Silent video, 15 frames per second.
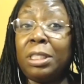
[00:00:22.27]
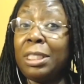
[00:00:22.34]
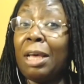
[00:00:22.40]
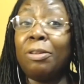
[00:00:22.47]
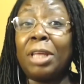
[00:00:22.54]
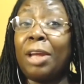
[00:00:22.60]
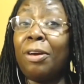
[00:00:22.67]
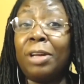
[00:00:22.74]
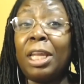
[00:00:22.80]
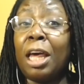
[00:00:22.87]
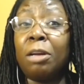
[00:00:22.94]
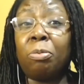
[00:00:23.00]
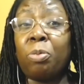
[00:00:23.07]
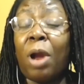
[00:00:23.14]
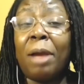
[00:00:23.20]
the South
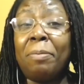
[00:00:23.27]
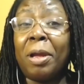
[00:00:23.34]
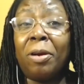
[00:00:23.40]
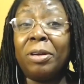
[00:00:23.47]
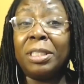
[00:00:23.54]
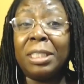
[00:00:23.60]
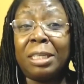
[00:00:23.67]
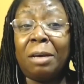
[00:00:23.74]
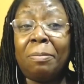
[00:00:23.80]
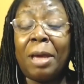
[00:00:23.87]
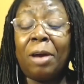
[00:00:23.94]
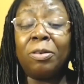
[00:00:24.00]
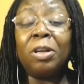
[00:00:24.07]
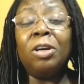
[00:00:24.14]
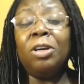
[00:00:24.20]
Carolina primaries
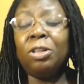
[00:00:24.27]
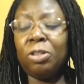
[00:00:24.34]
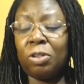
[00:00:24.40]
come out.